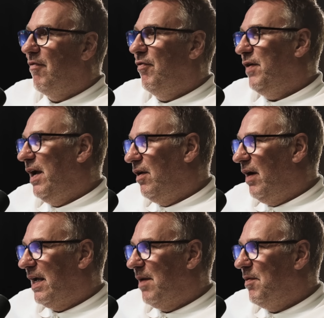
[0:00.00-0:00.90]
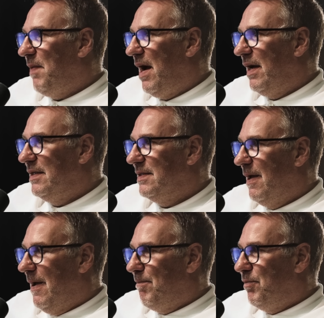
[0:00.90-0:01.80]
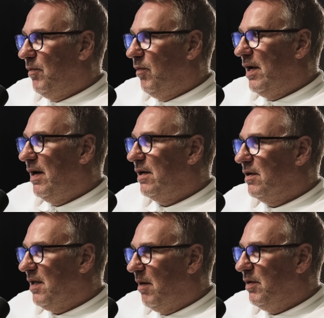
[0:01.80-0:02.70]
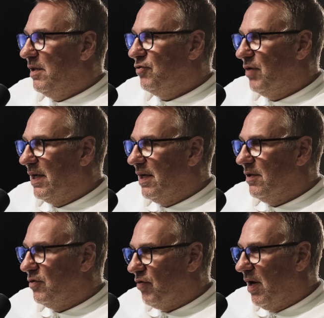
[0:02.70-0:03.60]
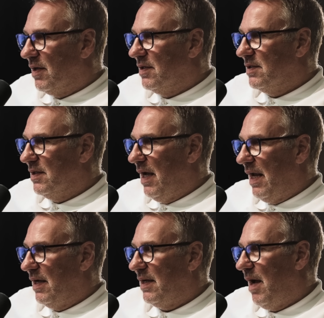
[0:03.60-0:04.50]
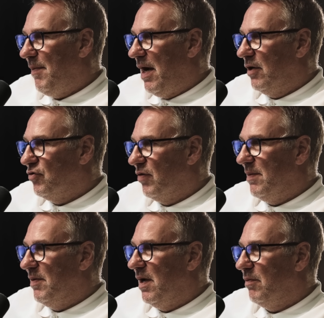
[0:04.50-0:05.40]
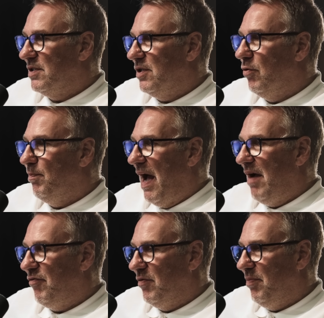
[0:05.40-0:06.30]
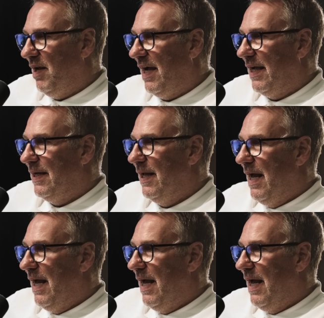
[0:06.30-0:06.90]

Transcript: other thing I like him about is when I got done with the drink and the drugs, and I'd come out of treatment, I was still banned from playing,